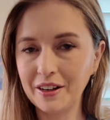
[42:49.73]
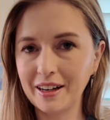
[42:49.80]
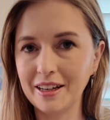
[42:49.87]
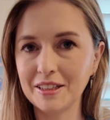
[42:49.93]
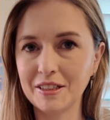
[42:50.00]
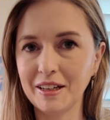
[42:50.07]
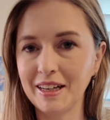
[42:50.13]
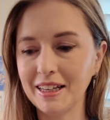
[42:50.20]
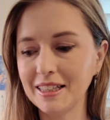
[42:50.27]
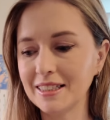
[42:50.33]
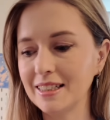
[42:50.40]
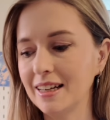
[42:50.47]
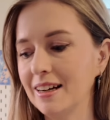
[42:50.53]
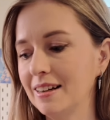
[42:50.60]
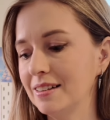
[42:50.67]
Okay, so it
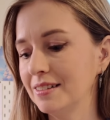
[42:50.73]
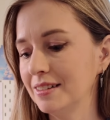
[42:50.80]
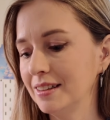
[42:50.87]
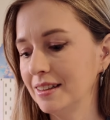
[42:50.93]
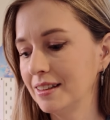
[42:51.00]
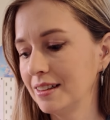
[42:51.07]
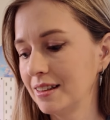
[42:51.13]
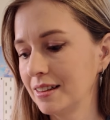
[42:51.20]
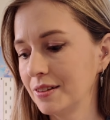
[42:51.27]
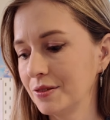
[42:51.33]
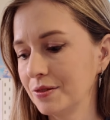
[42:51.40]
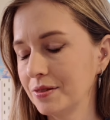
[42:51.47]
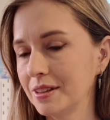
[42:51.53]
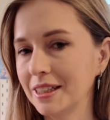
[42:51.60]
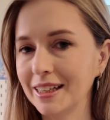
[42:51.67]
is now
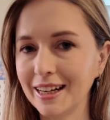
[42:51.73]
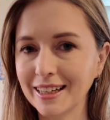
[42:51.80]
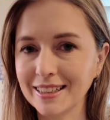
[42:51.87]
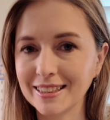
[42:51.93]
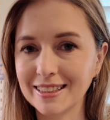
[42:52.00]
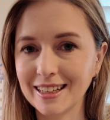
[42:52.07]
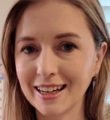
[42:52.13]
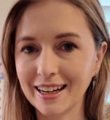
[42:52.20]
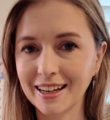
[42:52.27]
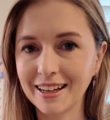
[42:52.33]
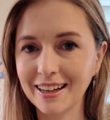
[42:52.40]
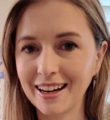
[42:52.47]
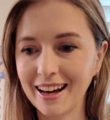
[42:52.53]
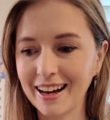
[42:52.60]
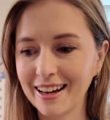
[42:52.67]
the next
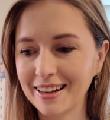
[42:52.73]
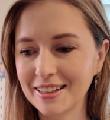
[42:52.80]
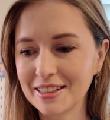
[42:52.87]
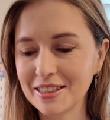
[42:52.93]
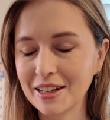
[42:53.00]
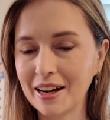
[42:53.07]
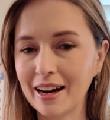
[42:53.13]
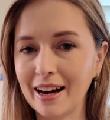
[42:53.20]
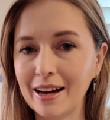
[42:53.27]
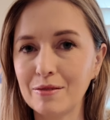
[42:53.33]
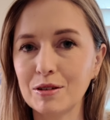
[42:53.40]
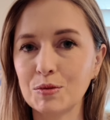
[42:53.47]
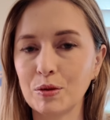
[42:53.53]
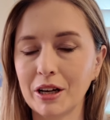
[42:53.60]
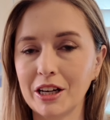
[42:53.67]
day, and I
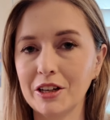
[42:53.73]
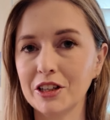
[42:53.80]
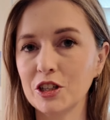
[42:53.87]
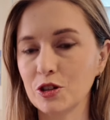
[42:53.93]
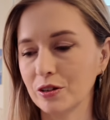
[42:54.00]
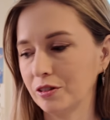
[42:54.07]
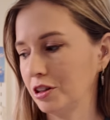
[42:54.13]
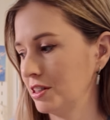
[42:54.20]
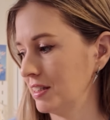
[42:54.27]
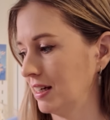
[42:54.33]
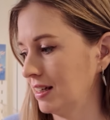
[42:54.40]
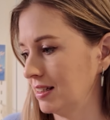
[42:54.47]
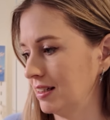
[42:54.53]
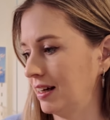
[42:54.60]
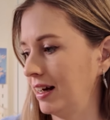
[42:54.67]
was working on the Driftloons
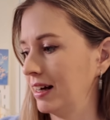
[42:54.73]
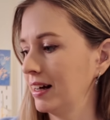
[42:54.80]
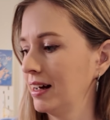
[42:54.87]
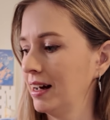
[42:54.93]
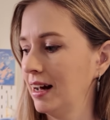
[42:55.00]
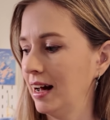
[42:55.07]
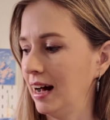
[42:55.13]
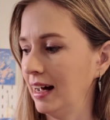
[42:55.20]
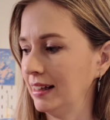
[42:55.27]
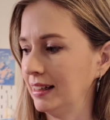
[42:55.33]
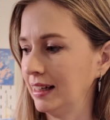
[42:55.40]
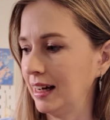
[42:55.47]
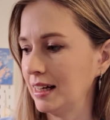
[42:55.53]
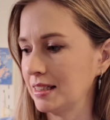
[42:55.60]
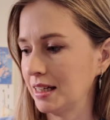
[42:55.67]
last night. I
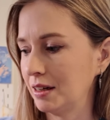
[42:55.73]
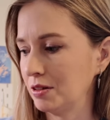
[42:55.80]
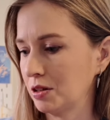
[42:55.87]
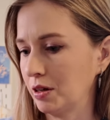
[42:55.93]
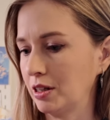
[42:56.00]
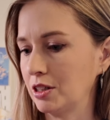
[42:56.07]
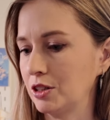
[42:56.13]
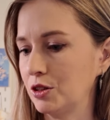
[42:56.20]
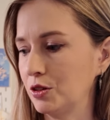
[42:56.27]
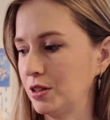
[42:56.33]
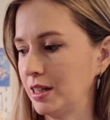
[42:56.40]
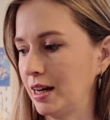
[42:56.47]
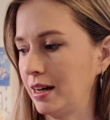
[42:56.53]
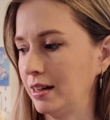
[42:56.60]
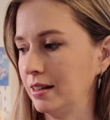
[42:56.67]
think I said I was going to do
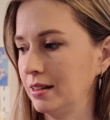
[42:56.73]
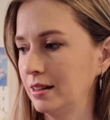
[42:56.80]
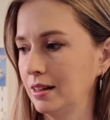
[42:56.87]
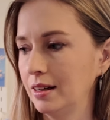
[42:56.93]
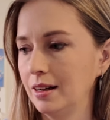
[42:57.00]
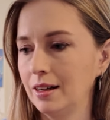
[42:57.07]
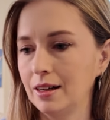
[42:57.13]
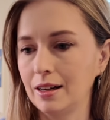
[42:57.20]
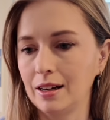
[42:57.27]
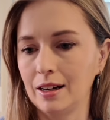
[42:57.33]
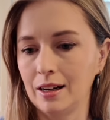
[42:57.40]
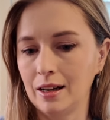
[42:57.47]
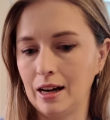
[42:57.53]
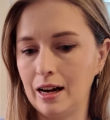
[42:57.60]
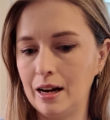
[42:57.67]
10.
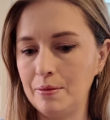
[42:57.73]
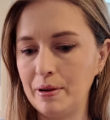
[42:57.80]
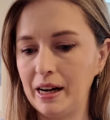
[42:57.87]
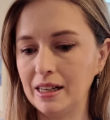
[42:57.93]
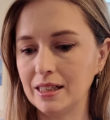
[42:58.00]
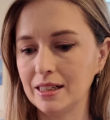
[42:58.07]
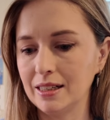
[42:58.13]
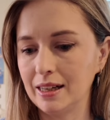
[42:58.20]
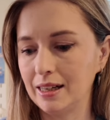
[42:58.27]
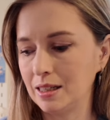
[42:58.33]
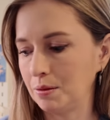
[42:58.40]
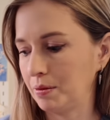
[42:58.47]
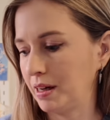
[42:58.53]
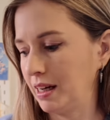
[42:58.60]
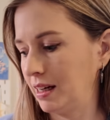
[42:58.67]
I didn't end
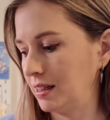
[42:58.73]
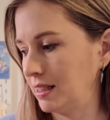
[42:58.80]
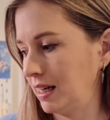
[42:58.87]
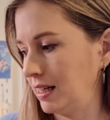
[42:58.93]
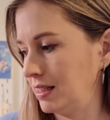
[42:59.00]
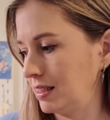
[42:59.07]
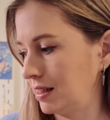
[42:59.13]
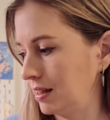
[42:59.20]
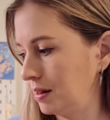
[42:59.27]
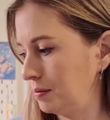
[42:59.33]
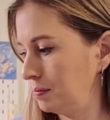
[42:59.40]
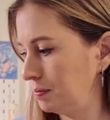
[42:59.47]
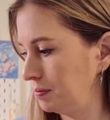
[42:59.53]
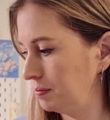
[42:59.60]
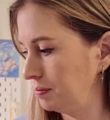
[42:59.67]
up getting 10 done,